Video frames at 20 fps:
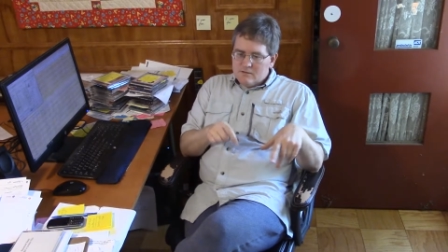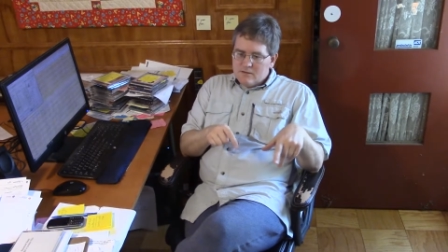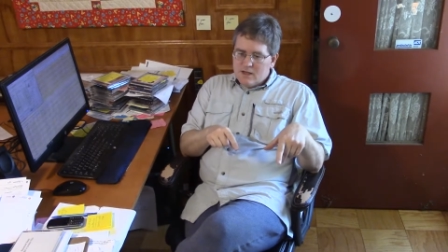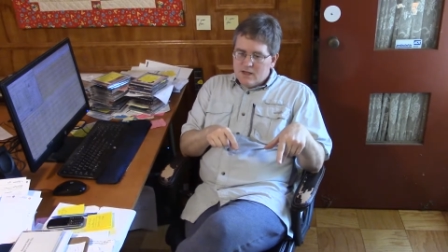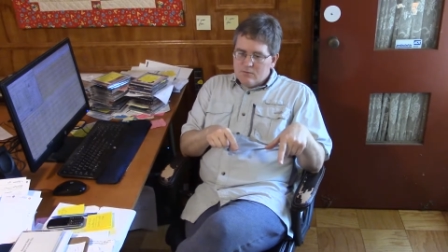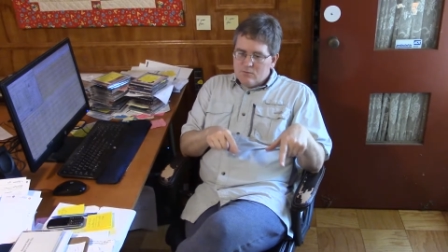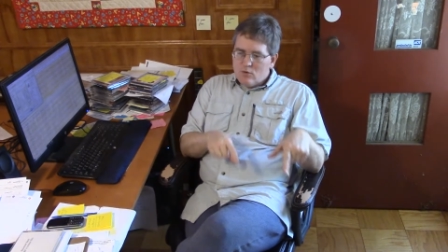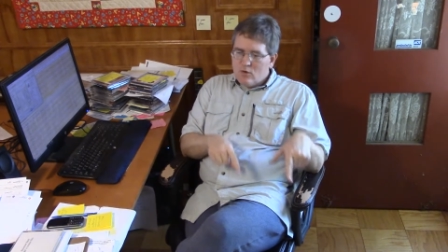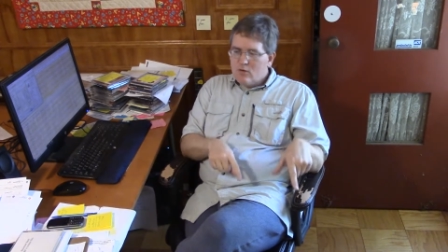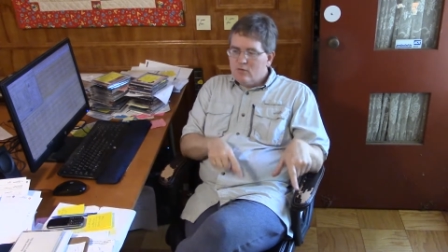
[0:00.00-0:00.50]

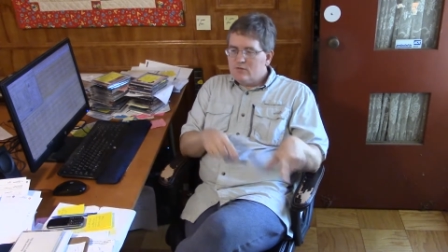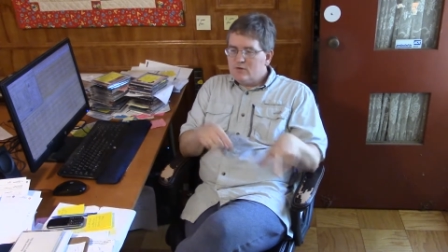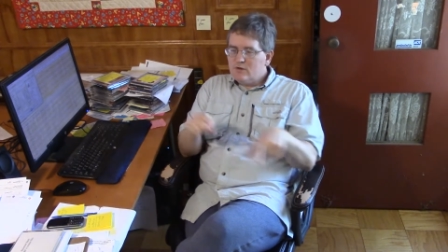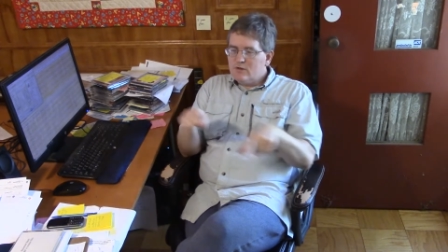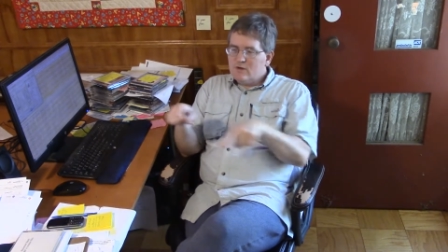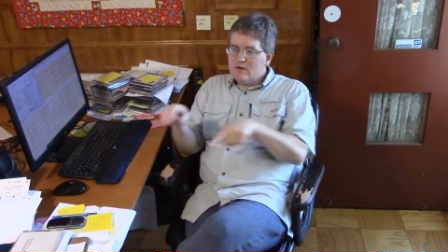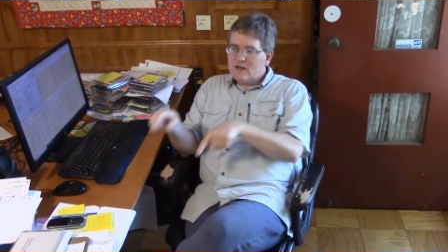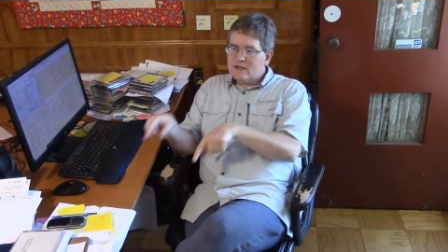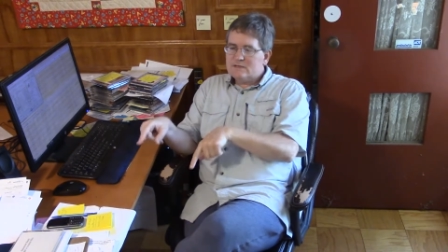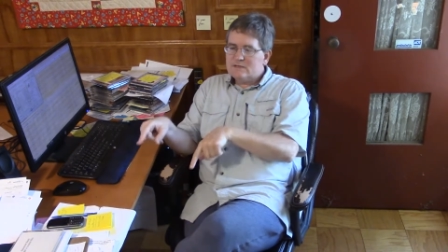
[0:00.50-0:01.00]
he moved to
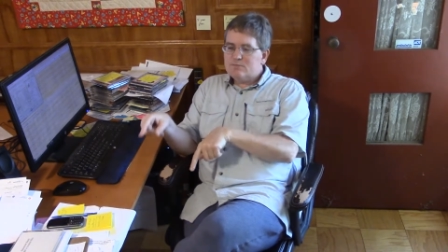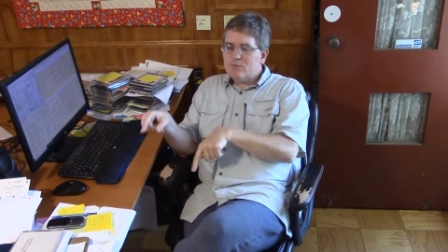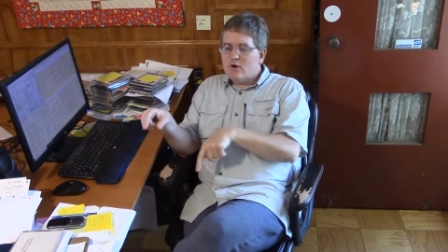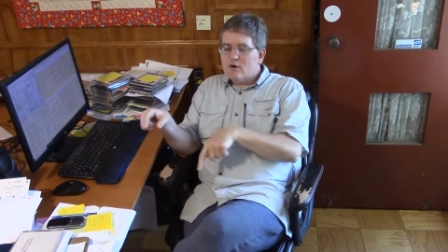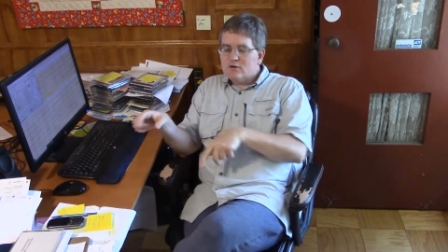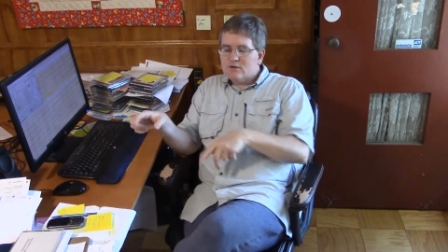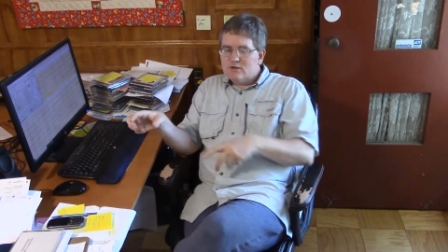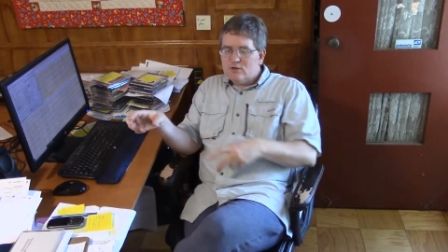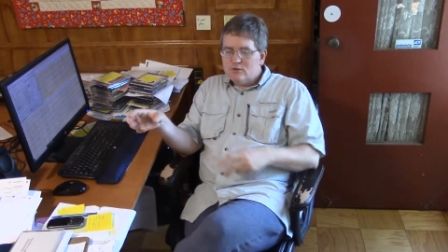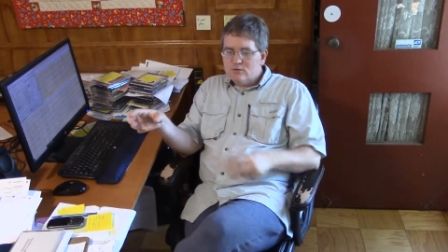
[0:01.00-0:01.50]
the next
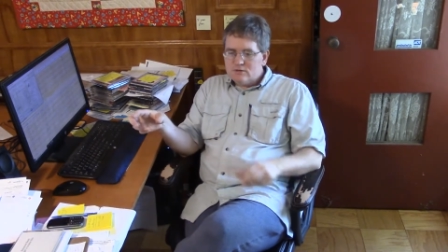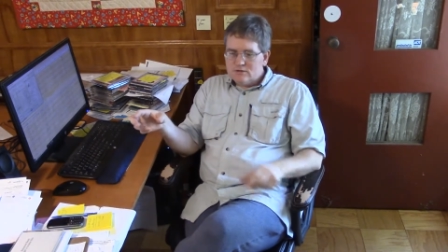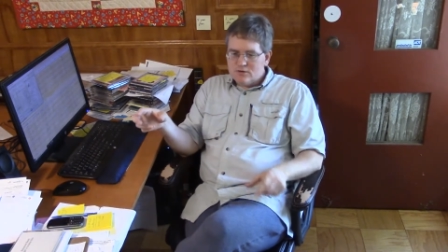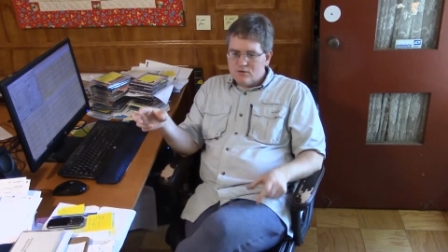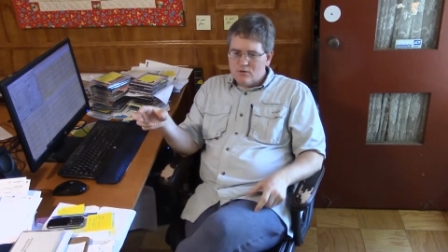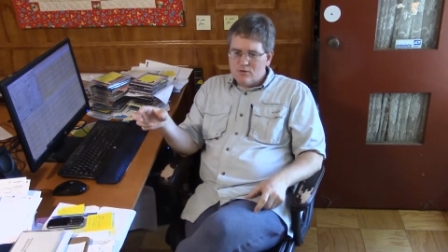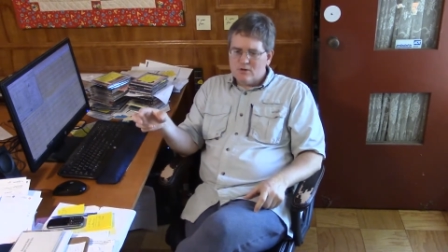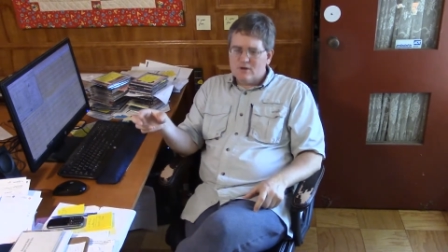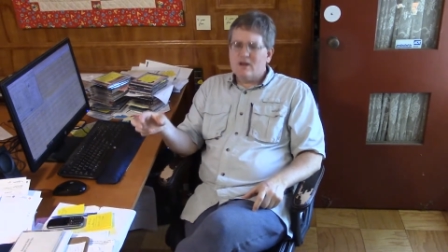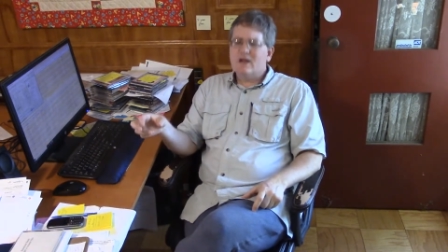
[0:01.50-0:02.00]
part too
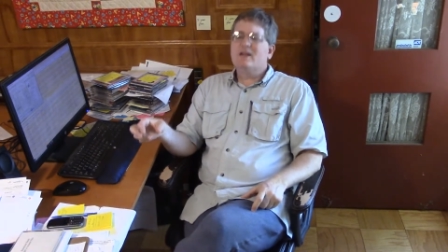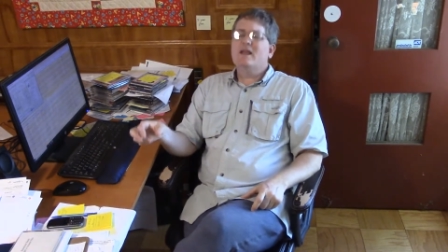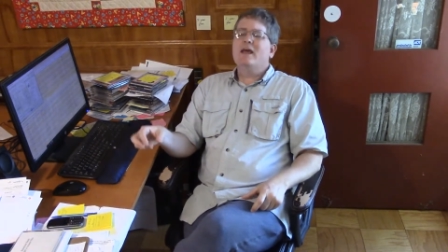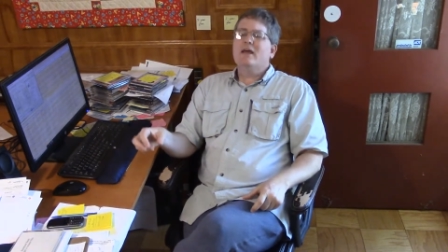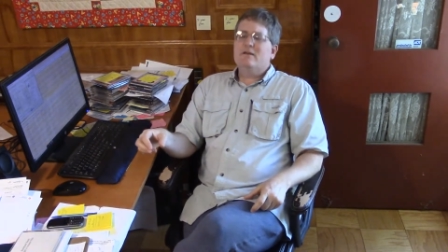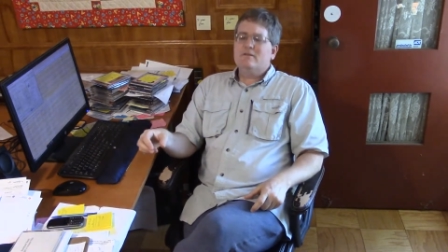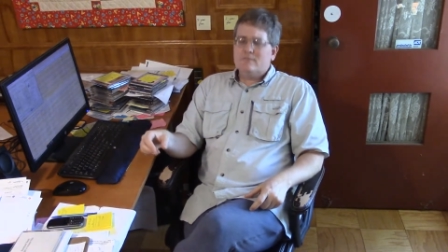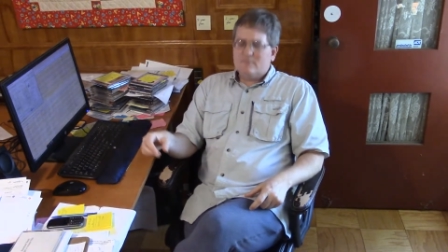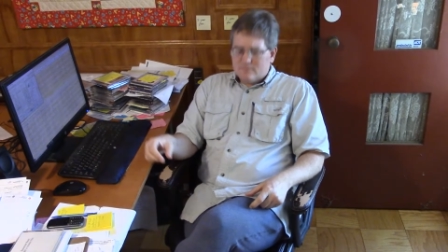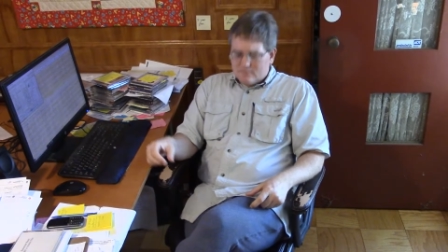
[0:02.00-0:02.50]
soon, and I
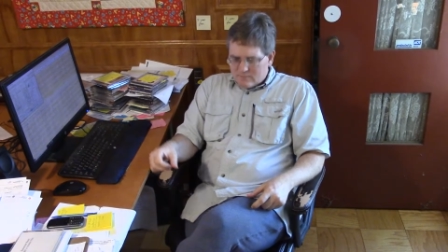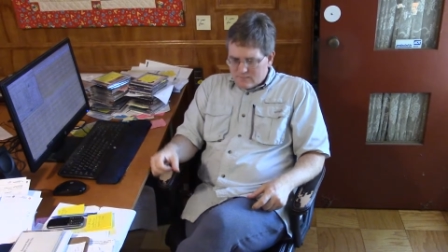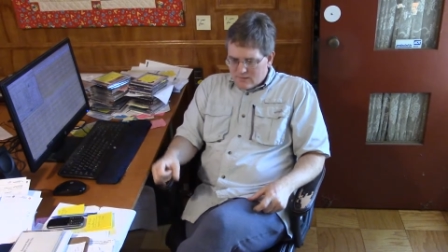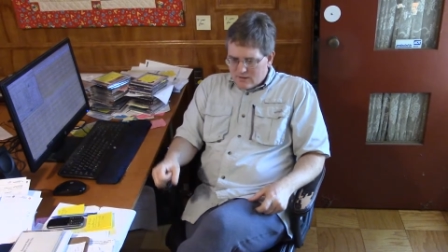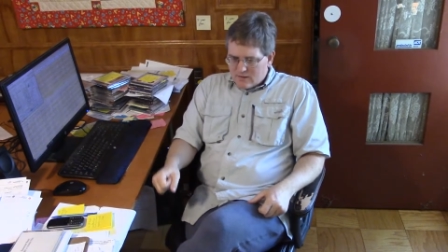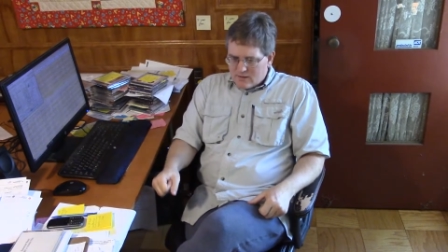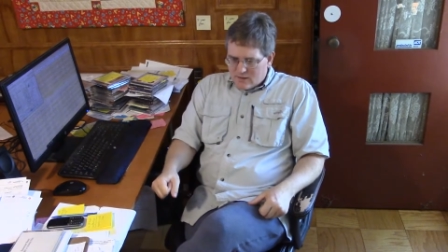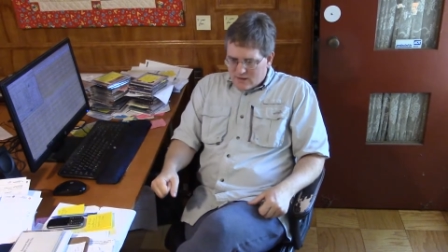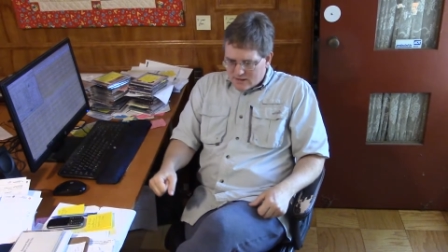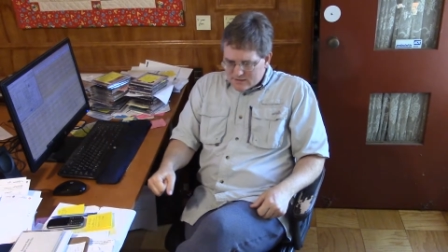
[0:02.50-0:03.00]

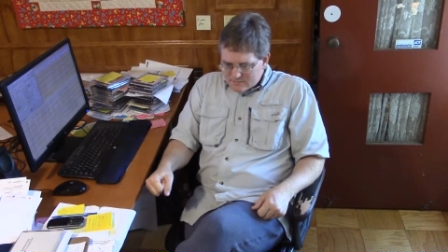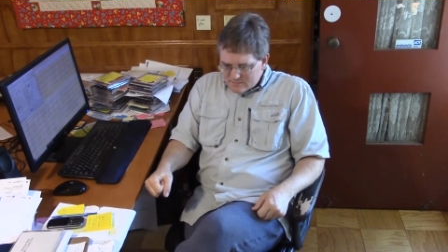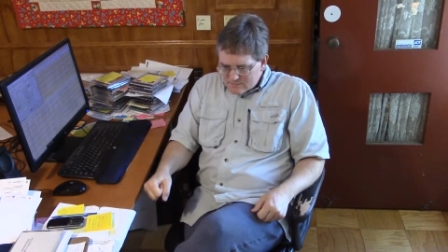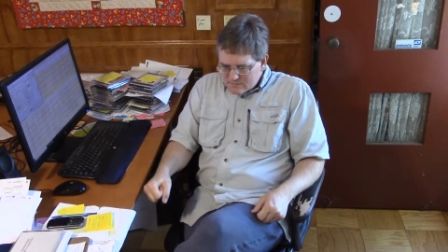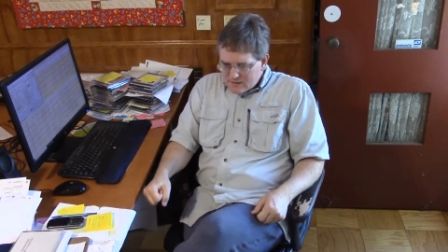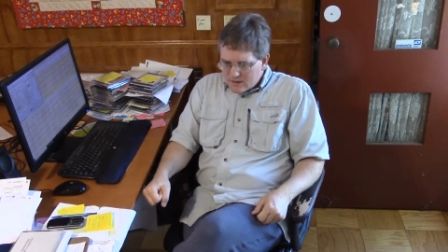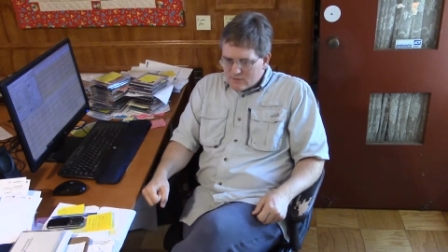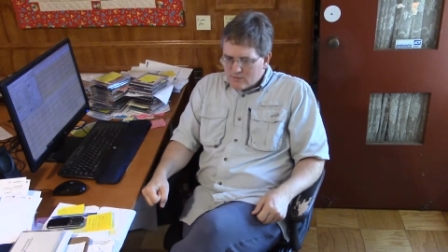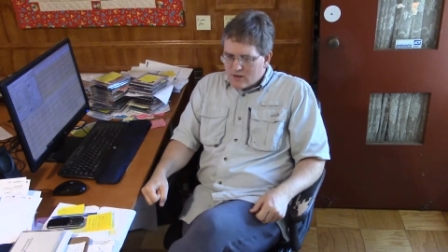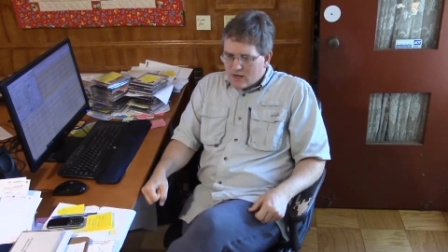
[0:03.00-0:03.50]

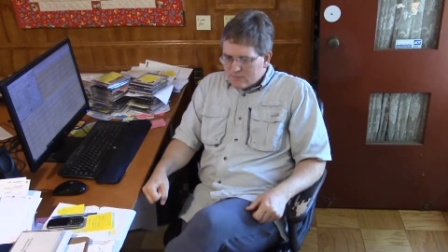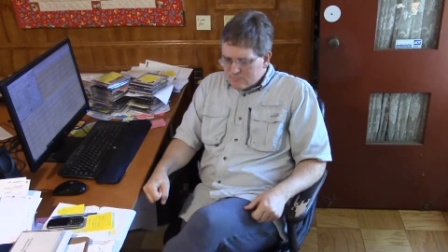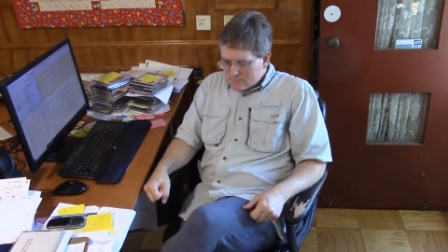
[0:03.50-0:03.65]
yelled at him,